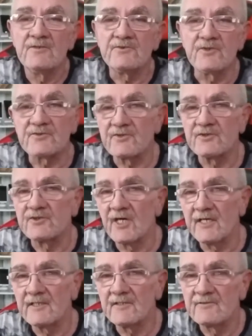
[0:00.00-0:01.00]
just to
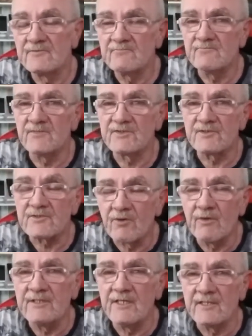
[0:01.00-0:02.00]
shake Mrs.
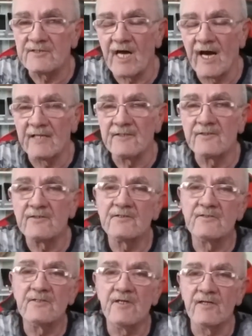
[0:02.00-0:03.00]
Queenie's hand
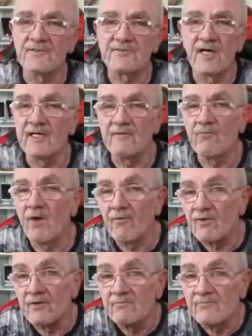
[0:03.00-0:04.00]
and say,
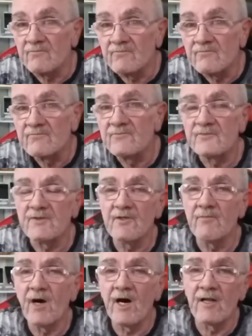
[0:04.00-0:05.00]
Welcome to
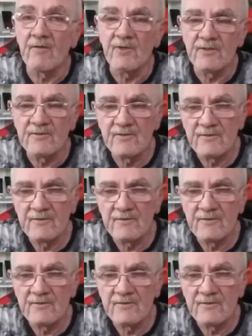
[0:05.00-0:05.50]
the Parliament?